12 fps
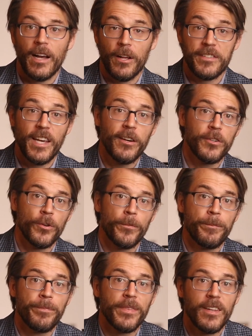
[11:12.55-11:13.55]
I'll tell
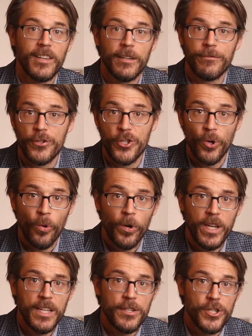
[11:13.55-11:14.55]
you, if
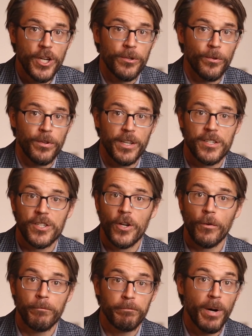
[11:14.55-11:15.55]
joy and gentleness
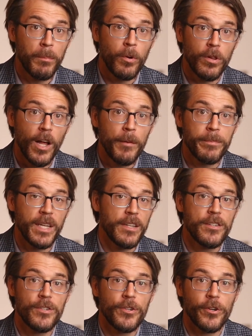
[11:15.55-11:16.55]
don't bubble up
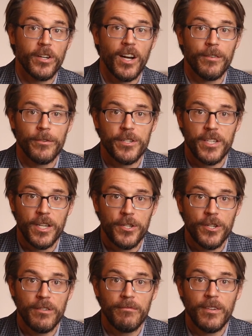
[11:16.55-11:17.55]
into your
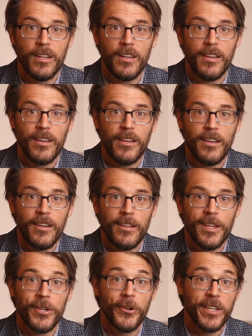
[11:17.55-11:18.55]
conversation,
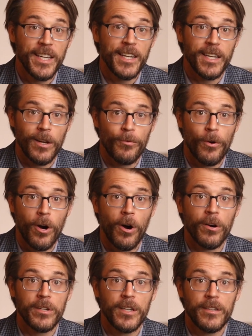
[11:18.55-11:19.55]
then you're getting it
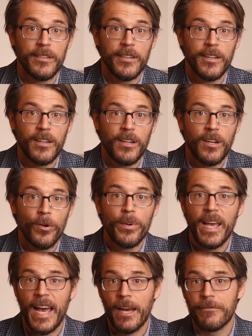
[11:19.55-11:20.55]
wrong.
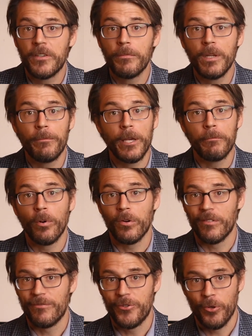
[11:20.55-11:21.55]
We have to be
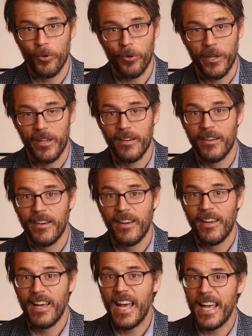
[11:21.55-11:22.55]
people of joy
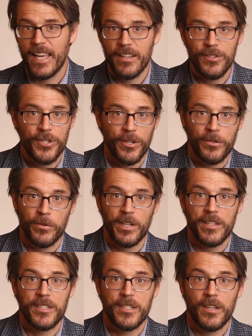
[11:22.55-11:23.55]
and
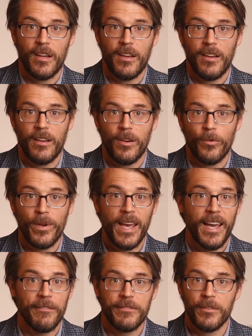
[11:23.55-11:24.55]
gentleness. We
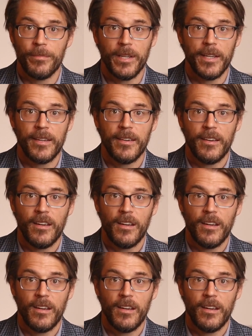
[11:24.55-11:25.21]
have to be.